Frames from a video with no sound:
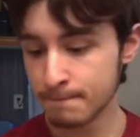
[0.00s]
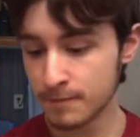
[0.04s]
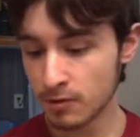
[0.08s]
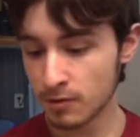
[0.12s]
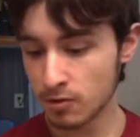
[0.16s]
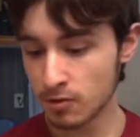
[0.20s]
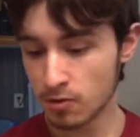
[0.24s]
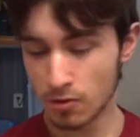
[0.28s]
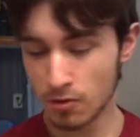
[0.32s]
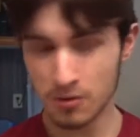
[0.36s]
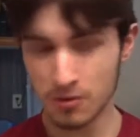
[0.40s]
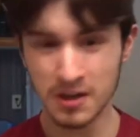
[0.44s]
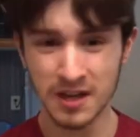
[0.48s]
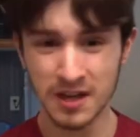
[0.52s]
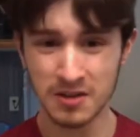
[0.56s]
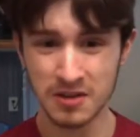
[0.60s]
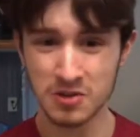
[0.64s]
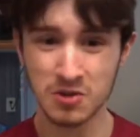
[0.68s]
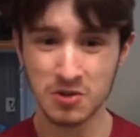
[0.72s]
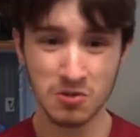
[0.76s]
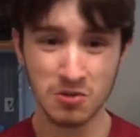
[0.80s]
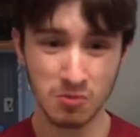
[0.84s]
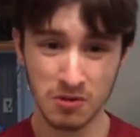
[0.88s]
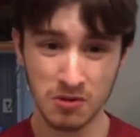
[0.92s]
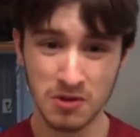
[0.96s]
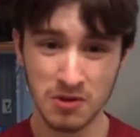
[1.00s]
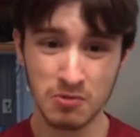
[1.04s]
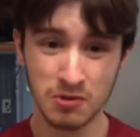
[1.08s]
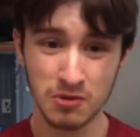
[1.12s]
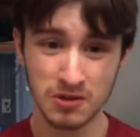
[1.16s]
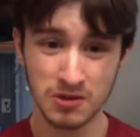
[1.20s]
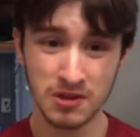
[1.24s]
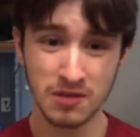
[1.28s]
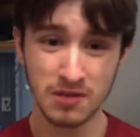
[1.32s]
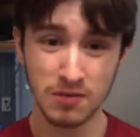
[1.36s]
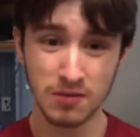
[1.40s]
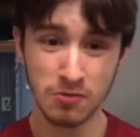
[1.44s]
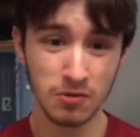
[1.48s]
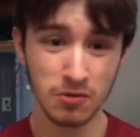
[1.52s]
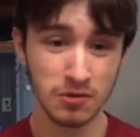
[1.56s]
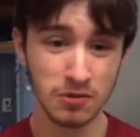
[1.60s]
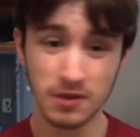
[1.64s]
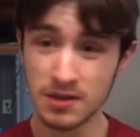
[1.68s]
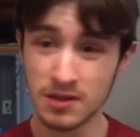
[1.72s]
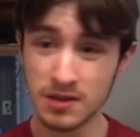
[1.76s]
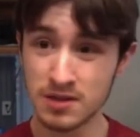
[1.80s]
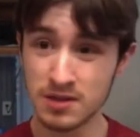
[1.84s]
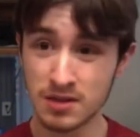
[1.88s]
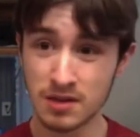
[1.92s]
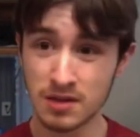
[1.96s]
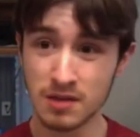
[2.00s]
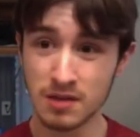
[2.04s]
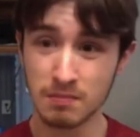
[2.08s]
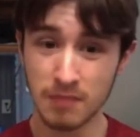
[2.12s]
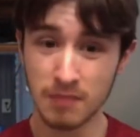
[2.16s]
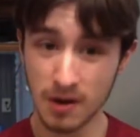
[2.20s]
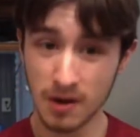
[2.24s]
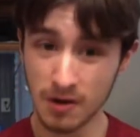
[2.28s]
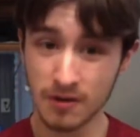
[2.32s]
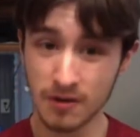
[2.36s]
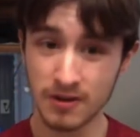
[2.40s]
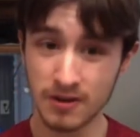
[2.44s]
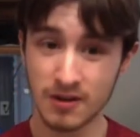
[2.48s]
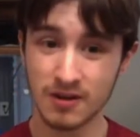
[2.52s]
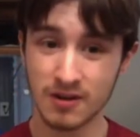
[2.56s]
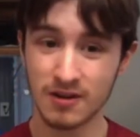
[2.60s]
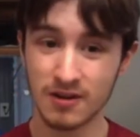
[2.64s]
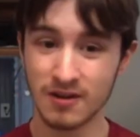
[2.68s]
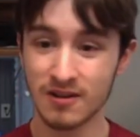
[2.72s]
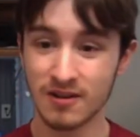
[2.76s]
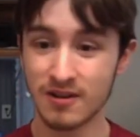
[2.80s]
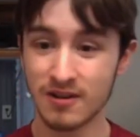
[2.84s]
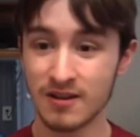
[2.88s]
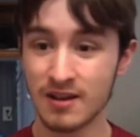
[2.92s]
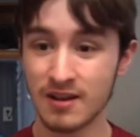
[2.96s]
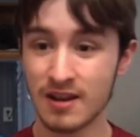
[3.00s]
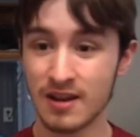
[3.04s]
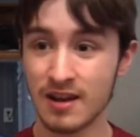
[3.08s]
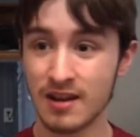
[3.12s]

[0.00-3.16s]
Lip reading: Golden Axe 3 wasn't even released in America,